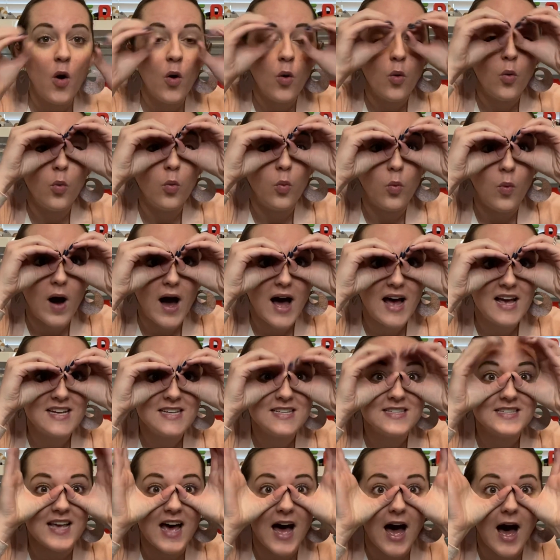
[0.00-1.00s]
was
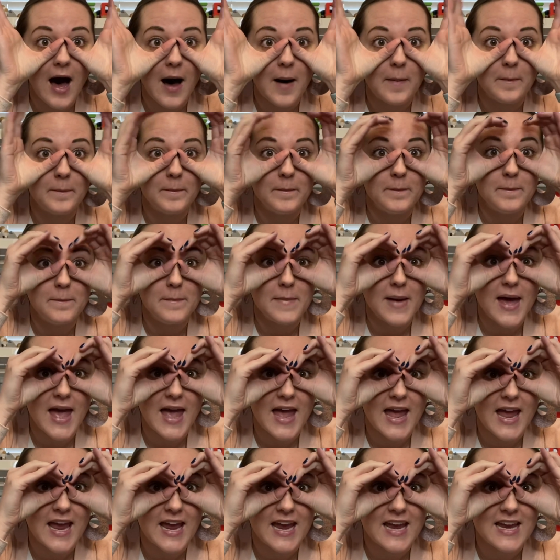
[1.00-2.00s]

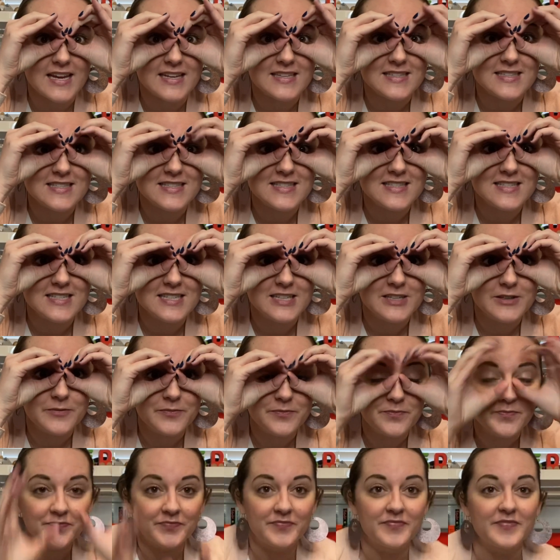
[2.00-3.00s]
amazed.
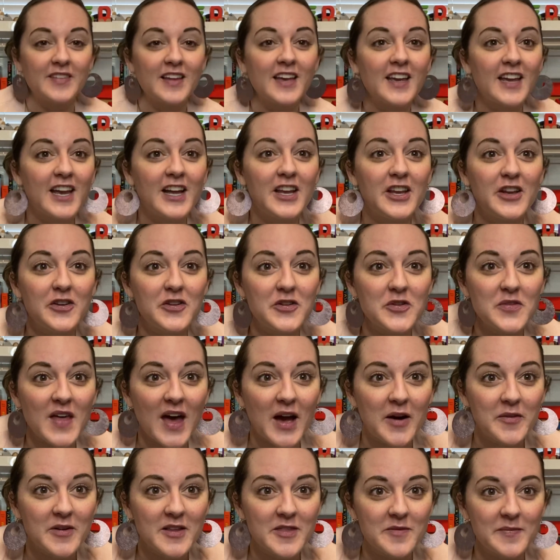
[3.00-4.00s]
Can you do
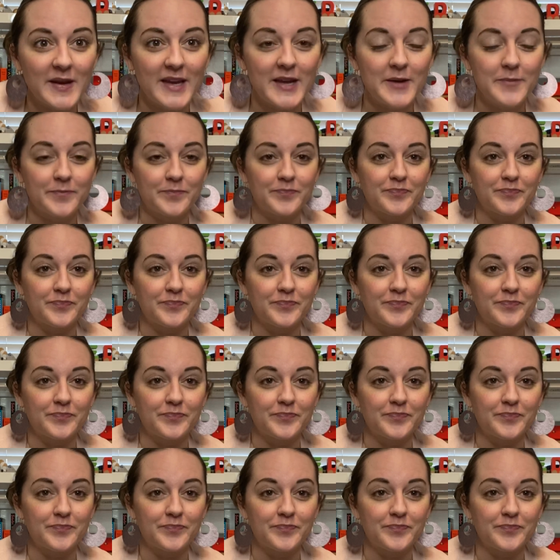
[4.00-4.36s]
that with me?